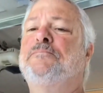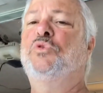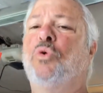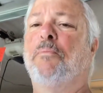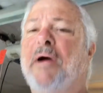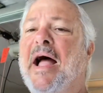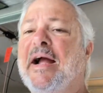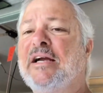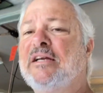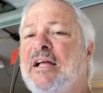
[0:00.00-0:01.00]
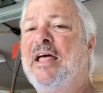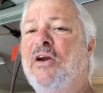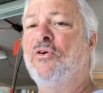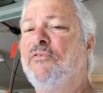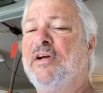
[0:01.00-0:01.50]
tour pack. I
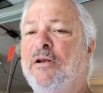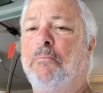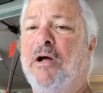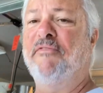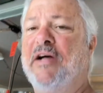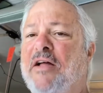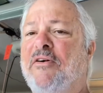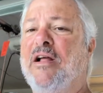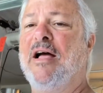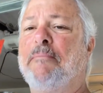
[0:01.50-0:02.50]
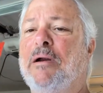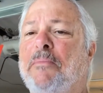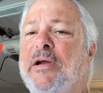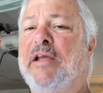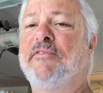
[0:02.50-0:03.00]
don't know if it'll buff out or not, but I'm
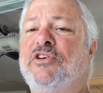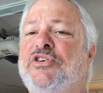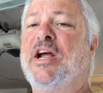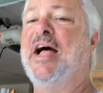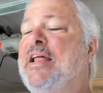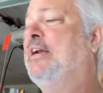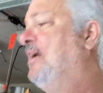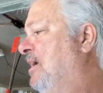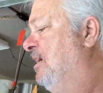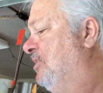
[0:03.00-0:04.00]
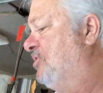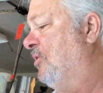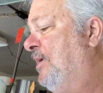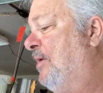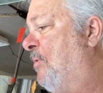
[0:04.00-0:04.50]
gonna give it a shot. So
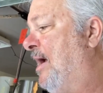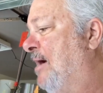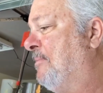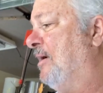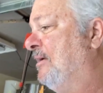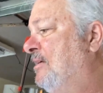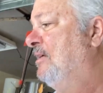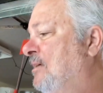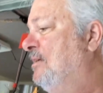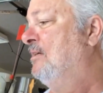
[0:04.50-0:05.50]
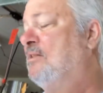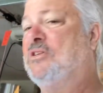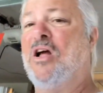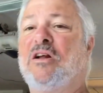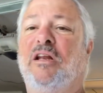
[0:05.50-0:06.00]
anyway, I'm gonna
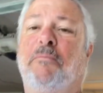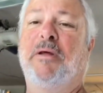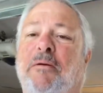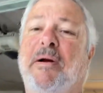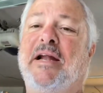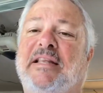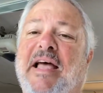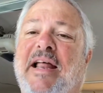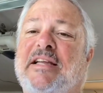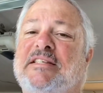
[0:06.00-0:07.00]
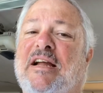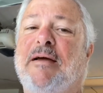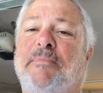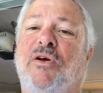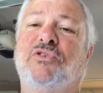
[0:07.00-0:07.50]
talk a little bit about that as
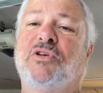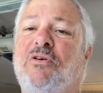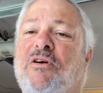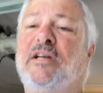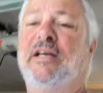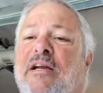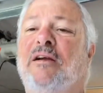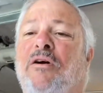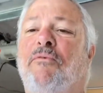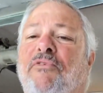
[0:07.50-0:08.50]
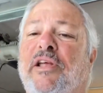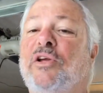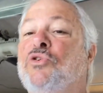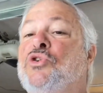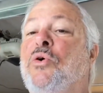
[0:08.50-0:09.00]
time goes on, and hopefully
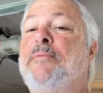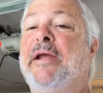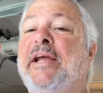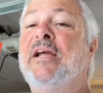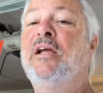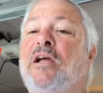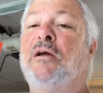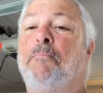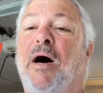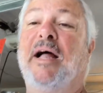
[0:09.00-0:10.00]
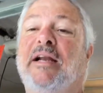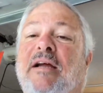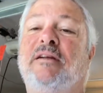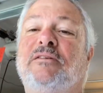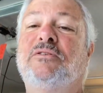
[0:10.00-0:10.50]
you'll join me. But
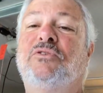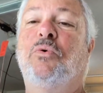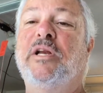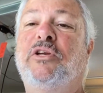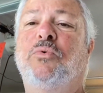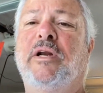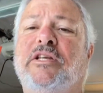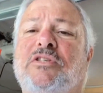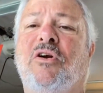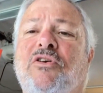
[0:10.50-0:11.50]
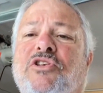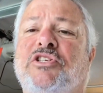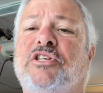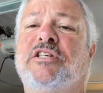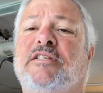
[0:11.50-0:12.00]
2020
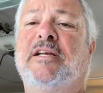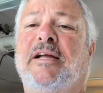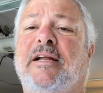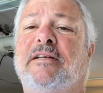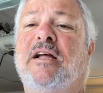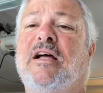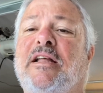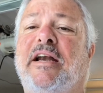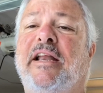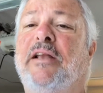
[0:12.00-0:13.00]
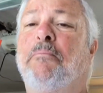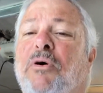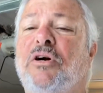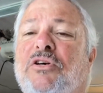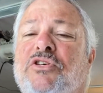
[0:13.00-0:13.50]
Sturgis is done and in the
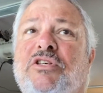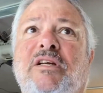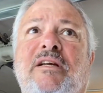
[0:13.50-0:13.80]
books.